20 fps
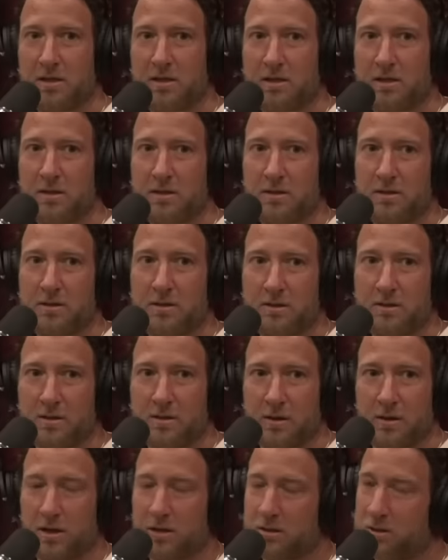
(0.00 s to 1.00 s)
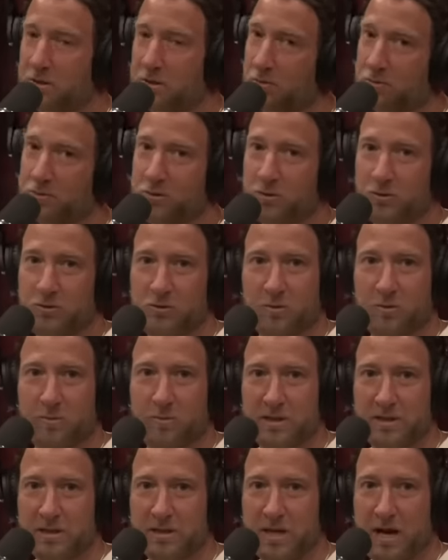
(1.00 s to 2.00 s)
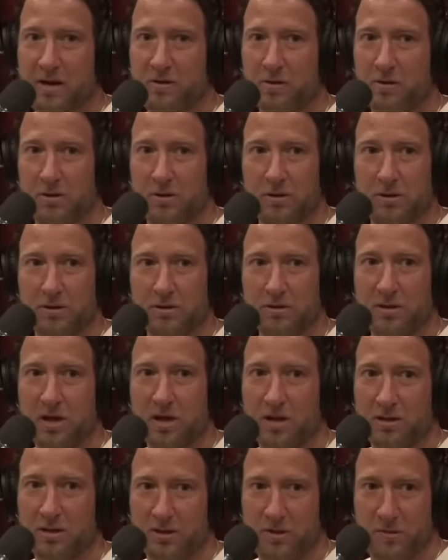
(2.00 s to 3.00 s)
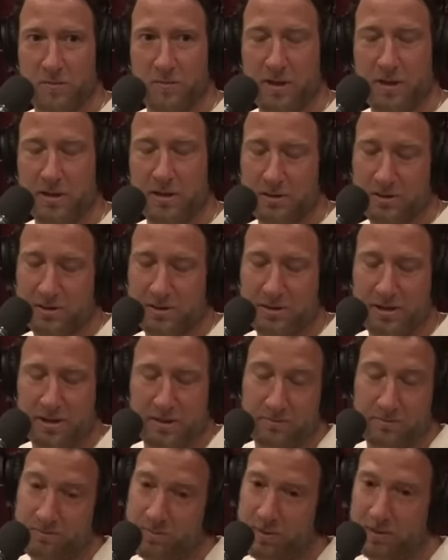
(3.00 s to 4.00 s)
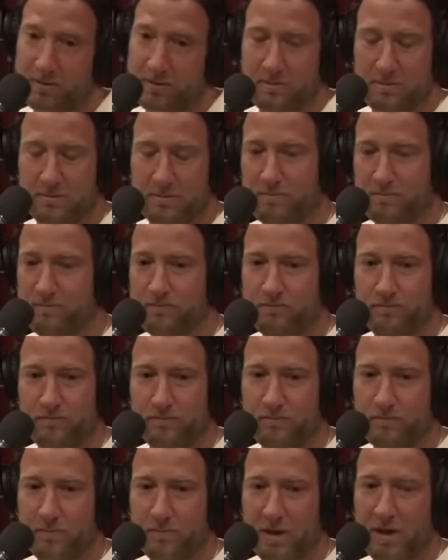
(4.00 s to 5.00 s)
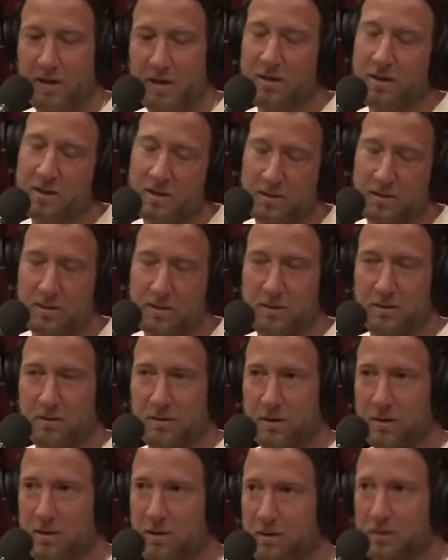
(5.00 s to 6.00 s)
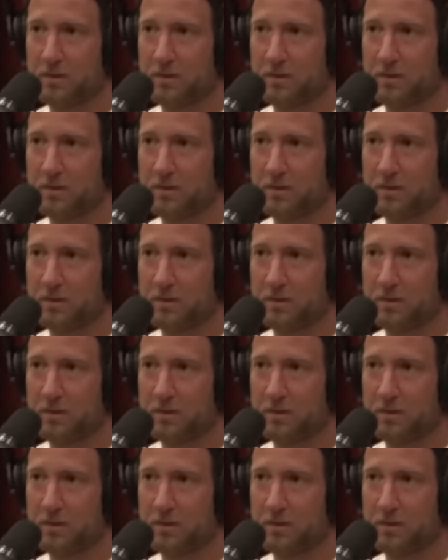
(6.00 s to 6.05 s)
Dave Portnoy, the outspoken founder of Barstool Sports, didn't hold back his criticism.